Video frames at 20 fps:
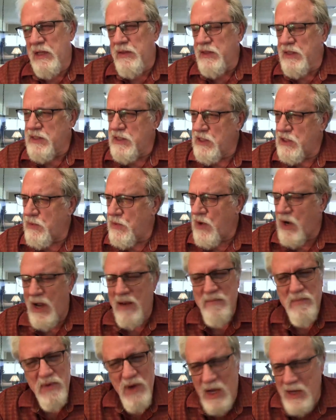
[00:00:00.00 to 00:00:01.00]
and this is where
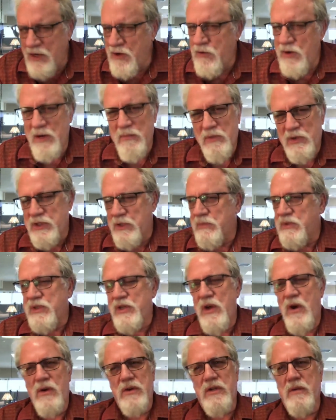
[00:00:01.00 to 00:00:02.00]
I'm not hearing Muslims
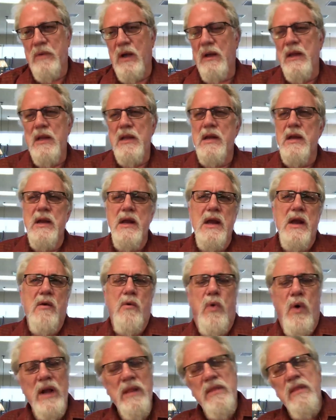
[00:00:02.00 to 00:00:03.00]
talked about.
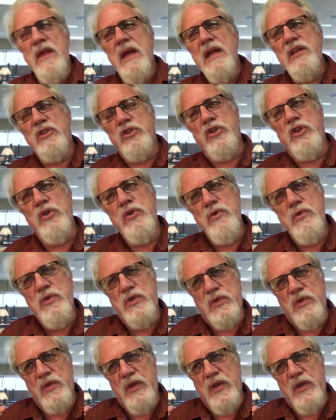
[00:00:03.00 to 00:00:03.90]
When they choose